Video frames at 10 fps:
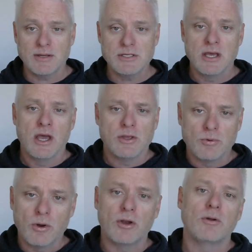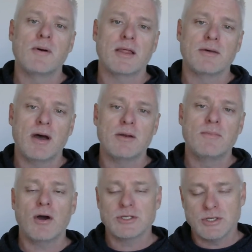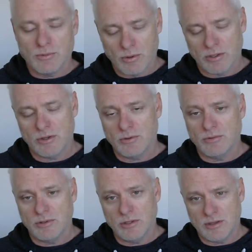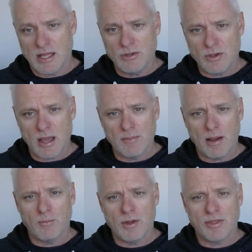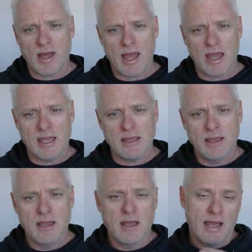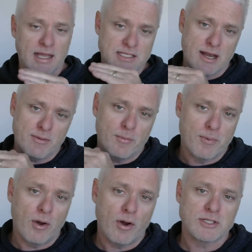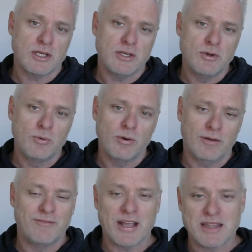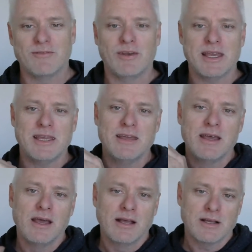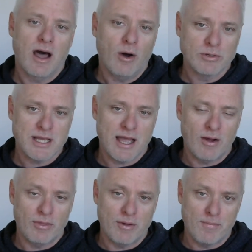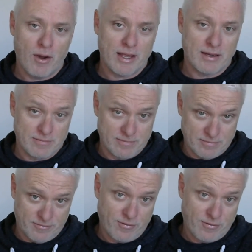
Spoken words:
You write all about the motorbikes, then you come up with a acceptable price that you will effectively wholesale the bike from